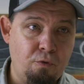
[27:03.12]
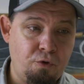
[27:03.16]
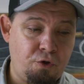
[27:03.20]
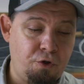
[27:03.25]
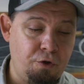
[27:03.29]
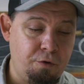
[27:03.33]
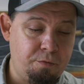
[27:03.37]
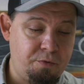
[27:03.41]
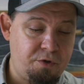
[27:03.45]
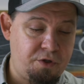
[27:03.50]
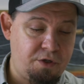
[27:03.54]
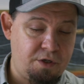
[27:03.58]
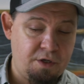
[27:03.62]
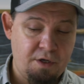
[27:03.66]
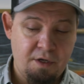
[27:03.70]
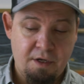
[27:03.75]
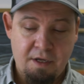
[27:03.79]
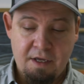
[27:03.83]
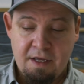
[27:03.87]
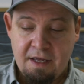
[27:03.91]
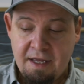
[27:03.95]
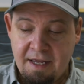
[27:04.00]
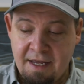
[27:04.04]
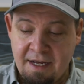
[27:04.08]
tubes
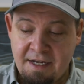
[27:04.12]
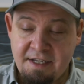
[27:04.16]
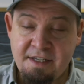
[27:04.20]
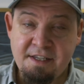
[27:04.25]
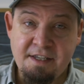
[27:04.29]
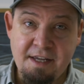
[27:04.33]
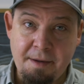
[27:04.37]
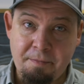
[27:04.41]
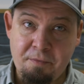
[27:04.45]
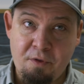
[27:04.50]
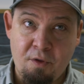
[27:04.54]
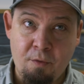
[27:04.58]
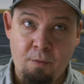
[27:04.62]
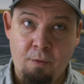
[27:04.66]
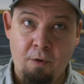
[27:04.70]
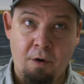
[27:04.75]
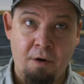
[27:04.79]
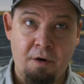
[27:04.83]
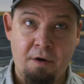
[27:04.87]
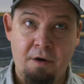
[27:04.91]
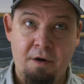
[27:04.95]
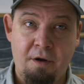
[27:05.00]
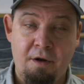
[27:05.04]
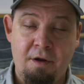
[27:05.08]
except the
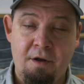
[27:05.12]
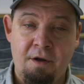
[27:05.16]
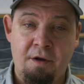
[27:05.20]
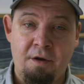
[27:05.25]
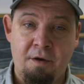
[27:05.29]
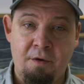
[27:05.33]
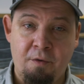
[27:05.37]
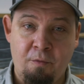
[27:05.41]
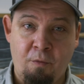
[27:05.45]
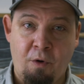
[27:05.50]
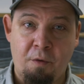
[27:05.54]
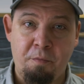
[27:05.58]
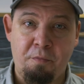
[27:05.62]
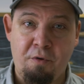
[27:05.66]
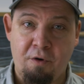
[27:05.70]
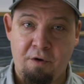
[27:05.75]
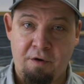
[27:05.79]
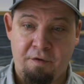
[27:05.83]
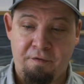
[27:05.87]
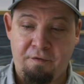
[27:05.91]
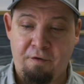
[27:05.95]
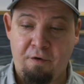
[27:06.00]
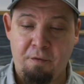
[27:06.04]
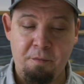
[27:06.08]

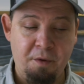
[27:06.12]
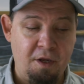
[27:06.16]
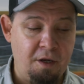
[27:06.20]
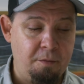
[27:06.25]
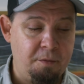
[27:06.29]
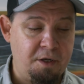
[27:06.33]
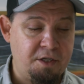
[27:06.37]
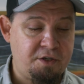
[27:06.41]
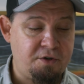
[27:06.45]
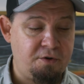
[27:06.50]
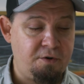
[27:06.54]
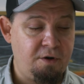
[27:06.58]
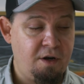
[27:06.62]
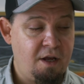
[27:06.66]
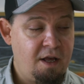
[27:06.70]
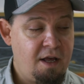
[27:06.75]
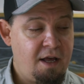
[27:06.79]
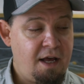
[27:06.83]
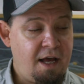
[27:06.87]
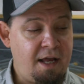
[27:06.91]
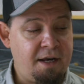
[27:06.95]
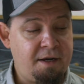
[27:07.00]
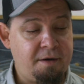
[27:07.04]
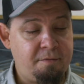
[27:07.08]
1.4 millimeter,
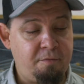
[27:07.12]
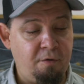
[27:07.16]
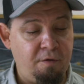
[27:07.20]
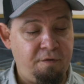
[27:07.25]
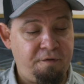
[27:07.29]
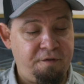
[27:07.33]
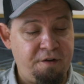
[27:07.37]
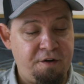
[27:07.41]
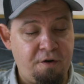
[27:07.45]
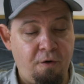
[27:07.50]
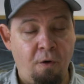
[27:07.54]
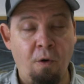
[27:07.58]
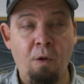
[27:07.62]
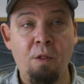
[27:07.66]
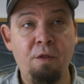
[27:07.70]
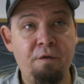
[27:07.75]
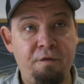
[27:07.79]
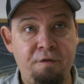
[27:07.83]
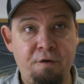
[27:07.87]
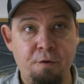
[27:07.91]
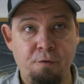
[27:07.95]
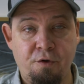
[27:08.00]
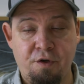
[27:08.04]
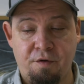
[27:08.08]
and it will fit all the
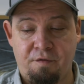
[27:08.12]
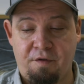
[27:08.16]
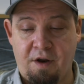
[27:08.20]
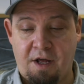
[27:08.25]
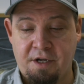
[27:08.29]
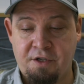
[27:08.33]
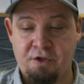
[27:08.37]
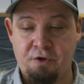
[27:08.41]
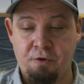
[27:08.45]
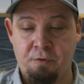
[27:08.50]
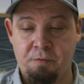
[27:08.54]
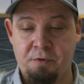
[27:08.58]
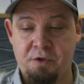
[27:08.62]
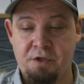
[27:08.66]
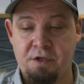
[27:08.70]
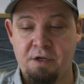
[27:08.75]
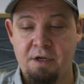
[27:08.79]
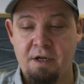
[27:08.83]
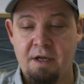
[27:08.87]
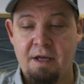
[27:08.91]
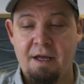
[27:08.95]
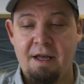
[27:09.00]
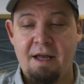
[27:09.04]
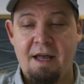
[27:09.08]
Futurefly tubes.
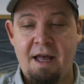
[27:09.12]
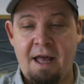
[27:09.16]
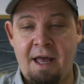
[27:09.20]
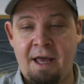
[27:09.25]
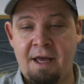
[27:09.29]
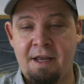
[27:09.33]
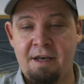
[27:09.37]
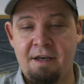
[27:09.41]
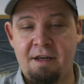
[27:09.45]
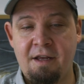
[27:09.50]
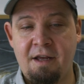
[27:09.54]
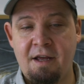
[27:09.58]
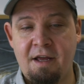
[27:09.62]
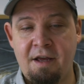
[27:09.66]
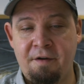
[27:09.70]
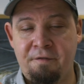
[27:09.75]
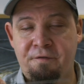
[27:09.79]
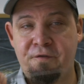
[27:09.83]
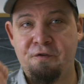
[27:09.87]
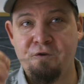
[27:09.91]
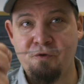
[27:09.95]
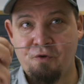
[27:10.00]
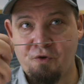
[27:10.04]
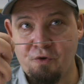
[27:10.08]
And
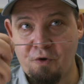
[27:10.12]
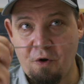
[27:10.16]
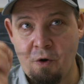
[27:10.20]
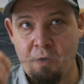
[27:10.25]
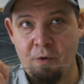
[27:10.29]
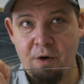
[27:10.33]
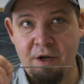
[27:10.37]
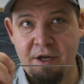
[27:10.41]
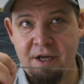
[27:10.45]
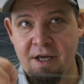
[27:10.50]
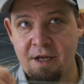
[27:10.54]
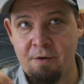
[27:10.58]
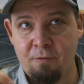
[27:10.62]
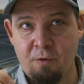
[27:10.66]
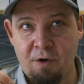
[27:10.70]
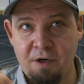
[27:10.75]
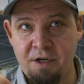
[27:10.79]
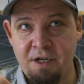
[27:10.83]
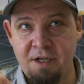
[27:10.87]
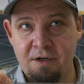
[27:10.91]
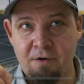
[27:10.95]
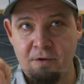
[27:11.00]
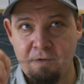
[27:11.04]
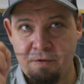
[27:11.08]
if you should only get one
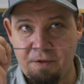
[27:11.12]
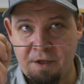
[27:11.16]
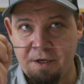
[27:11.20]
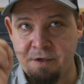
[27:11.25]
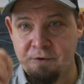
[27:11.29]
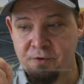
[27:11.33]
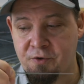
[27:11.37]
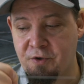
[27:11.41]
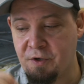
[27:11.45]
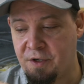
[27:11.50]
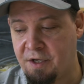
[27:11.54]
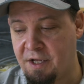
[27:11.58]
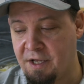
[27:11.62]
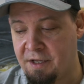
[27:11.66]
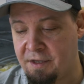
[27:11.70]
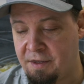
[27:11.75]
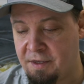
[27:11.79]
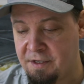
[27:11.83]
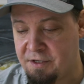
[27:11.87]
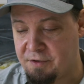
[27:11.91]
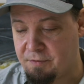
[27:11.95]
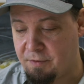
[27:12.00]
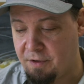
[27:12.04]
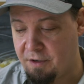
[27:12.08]
needle, then you should get
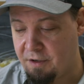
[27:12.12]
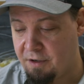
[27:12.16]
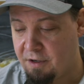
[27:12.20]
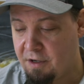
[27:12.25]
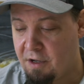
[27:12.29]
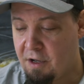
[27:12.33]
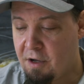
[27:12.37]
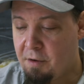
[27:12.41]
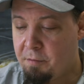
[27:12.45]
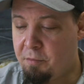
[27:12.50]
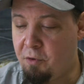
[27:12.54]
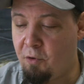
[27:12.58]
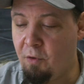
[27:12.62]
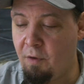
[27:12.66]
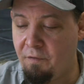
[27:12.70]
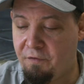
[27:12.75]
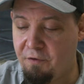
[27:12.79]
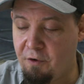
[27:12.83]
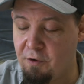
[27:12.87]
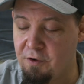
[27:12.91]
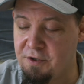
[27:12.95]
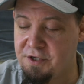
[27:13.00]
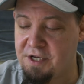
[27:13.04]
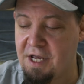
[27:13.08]
this one. Pro, of
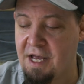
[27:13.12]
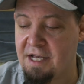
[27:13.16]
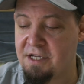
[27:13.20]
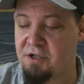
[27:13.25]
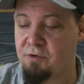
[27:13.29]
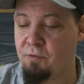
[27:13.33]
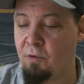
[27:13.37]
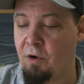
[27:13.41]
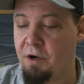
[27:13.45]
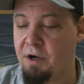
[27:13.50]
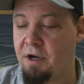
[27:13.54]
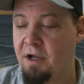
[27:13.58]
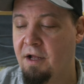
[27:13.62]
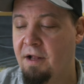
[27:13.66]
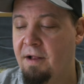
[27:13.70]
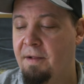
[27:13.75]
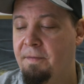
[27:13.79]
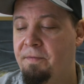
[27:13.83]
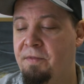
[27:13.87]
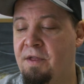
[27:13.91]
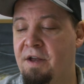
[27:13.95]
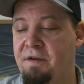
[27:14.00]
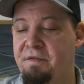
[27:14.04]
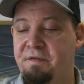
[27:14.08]
course, has one
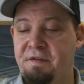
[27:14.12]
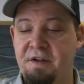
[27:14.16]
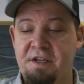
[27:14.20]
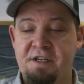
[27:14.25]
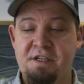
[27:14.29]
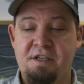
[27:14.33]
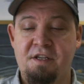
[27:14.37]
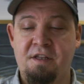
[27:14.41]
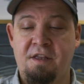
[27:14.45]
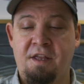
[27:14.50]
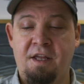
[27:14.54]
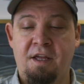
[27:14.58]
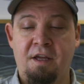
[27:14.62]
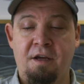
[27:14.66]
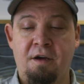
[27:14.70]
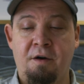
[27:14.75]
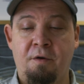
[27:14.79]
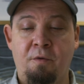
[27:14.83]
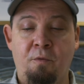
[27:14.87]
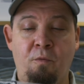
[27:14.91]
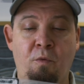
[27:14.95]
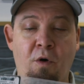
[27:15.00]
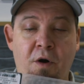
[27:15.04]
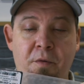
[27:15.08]
that fits the
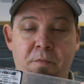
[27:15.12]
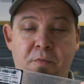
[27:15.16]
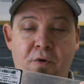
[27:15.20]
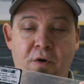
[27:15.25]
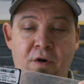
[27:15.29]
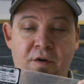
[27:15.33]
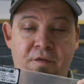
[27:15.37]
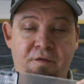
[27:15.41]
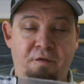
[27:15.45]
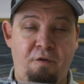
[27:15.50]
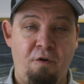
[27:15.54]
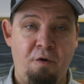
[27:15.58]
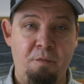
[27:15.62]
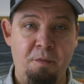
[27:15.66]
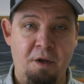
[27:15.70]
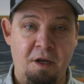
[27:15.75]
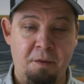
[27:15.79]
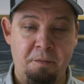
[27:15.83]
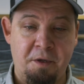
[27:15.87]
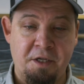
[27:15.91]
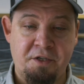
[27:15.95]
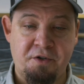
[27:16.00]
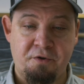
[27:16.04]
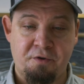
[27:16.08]
1.4
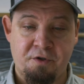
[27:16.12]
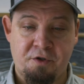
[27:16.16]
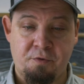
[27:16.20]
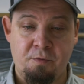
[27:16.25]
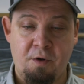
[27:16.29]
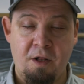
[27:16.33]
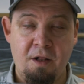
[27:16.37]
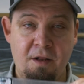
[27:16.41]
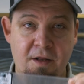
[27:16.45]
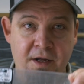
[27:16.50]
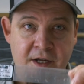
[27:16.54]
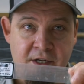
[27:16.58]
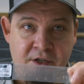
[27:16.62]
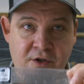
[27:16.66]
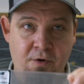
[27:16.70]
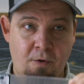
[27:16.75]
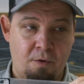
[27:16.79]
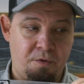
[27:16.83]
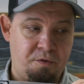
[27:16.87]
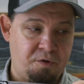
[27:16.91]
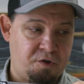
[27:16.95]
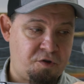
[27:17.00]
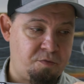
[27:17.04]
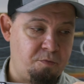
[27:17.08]
millimeter as well. It's
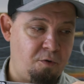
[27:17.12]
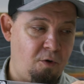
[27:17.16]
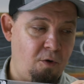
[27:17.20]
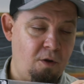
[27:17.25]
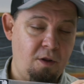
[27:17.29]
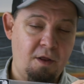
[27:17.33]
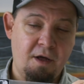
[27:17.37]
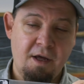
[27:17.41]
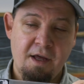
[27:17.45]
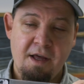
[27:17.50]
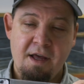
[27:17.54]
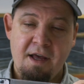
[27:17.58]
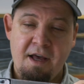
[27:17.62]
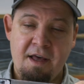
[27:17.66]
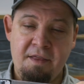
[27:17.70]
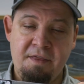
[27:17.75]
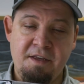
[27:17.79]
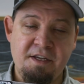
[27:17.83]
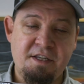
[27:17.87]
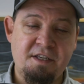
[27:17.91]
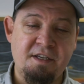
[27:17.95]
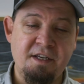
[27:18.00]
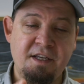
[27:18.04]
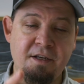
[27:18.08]
called the small, and
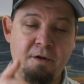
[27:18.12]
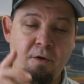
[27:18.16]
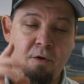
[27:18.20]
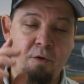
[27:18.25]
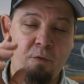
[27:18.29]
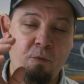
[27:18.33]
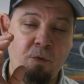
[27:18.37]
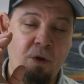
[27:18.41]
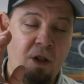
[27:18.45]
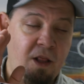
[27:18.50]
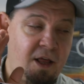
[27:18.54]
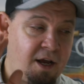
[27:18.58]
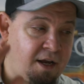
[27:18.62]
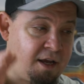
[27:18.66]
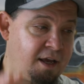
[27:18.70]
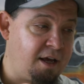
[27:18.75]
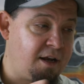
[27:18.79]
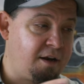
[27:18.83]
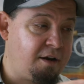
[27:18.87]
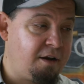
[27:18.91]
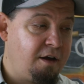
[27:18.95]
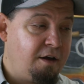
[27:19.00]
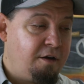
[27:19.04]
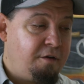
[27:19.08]
this needle will
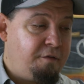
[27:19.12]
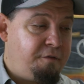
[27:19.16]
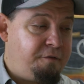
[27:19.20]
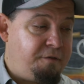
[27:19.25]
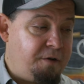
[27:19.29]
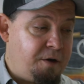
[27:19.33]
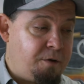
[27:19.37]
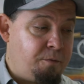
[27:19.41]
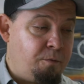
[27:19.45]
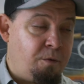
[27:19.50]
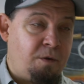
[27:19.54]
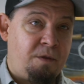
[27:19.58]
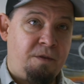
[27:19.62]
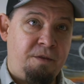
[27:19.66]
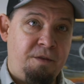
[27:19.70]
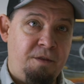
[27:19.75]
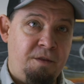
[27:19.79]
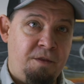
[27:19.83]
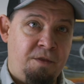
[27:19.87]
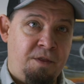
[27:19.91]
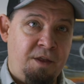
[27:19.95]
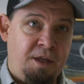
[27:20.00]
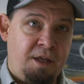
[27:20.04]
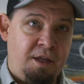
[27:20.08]
again fit with
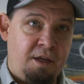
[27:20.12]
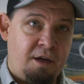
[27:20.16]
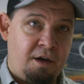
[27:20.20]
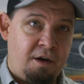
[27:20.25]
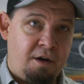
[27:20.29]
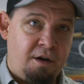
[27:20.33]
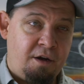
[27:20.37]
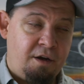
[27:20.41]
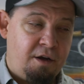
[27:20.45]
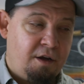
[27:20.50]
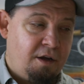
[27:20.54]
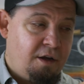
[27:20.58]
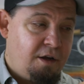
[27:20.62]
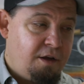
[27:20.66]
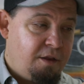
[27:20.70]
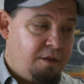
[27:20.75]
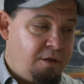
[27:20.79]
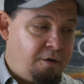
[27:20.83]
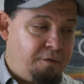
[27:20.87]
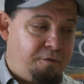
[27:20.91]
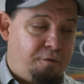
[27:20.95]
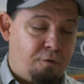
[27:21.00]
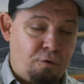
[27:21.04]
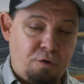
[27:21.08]
the
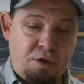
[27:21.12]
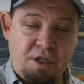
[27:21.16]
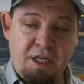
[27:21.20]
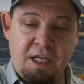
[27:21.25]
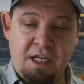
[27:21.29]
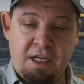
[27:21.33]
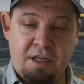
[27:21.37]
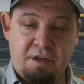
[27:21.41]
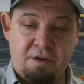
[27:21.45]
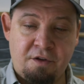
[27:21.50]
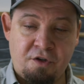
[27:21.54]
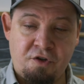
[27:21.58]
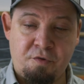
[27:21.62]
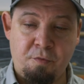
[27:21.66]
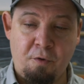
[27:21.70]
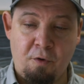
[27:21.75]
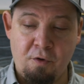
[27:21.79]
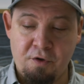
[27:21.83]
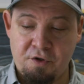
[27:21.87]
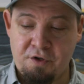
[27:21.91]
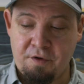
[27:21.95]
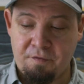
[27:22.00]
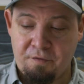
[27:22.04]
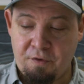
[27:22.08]
Frodin, the
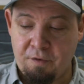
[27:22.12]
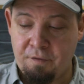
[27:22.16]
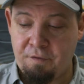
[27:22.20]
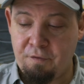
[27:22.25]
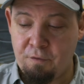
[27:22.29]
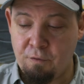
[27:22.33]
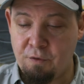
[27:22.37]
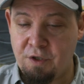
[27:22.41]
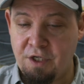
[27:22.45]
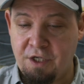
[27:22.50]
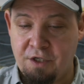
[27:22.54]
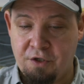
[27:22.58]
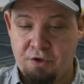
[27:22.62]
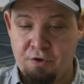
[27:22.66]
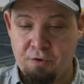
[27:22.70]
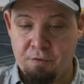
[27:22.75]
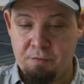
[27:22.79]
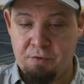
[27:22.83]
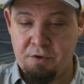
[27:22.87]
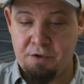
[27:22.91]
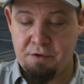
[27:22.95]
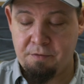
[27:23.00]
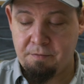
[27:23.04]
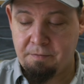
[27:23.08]
smallest of the Frodin
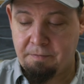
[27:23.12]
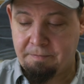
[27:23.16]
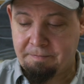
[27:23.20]
tubes.